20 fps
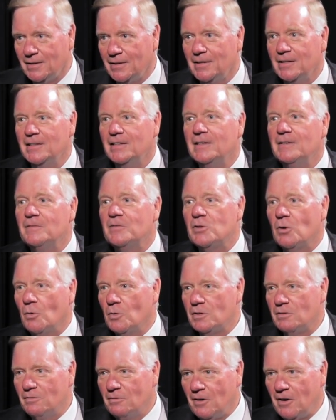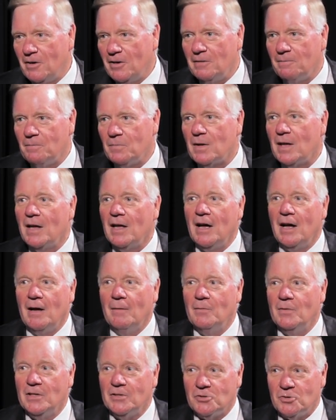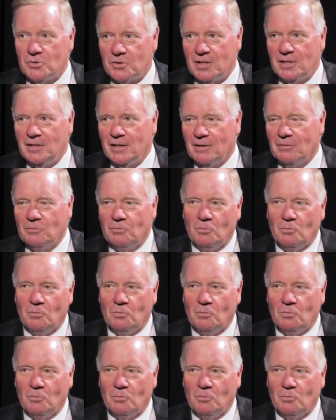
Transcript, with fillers: Uh-huh. So it was very um, interesting.